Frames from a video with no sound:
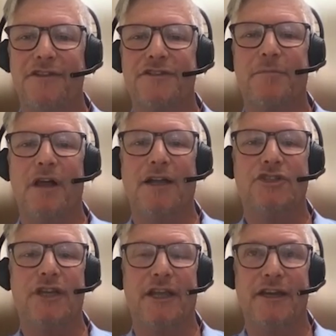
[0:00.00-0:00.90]
the supply
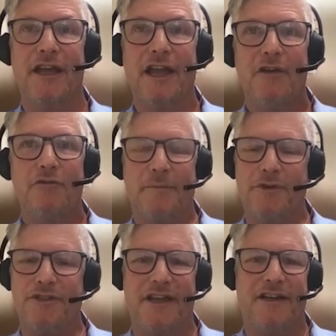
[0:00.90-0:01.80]
chain,
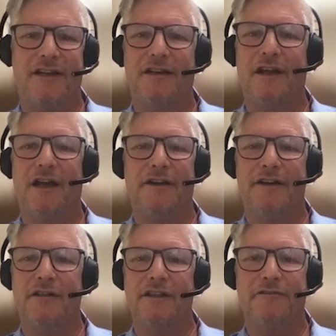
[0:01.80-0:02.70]
representing
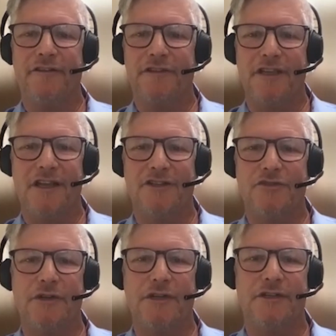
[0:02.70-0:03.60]
nearly 50
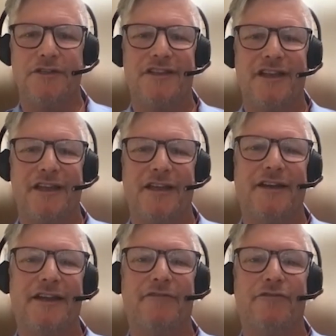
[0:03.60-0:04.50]
countries
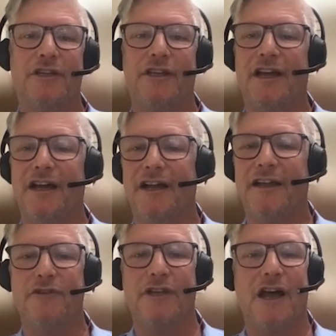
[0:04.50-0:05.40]
and
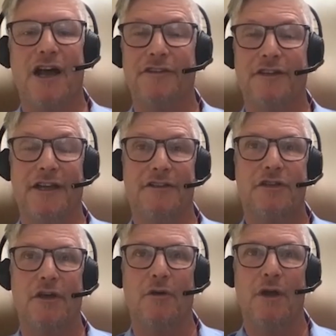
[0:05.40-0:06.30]
every continent.
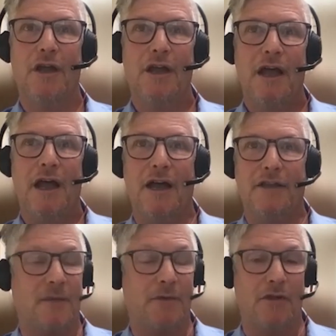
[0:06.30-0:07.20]
So
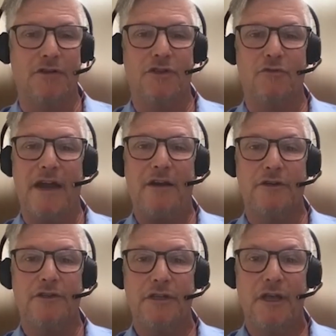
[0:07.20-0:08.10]
some of those are
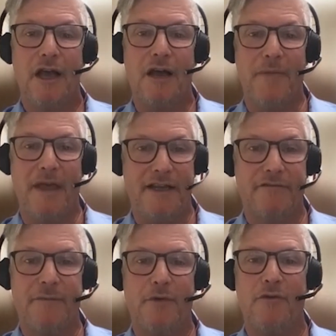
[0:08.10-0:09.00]
records. Many
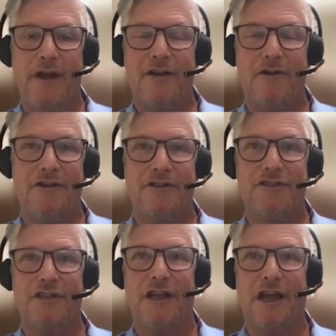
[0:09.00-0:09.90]
of them are
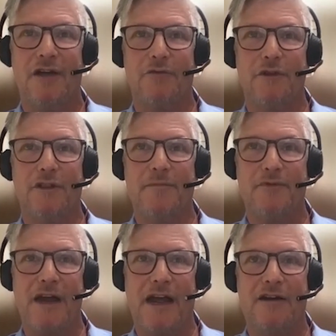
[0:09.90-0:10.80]
records. Really
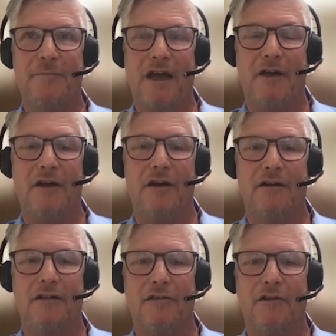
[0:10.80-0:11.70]
proud about our
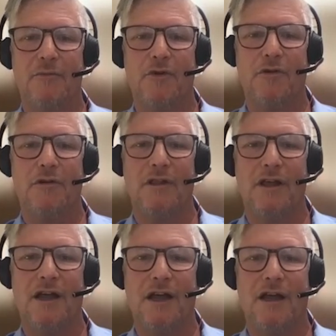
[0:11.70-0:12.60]

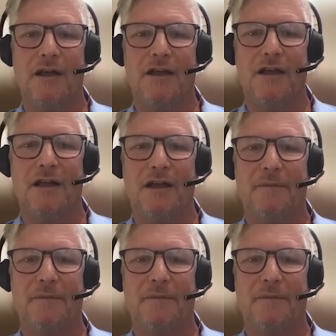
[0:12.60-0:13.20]
global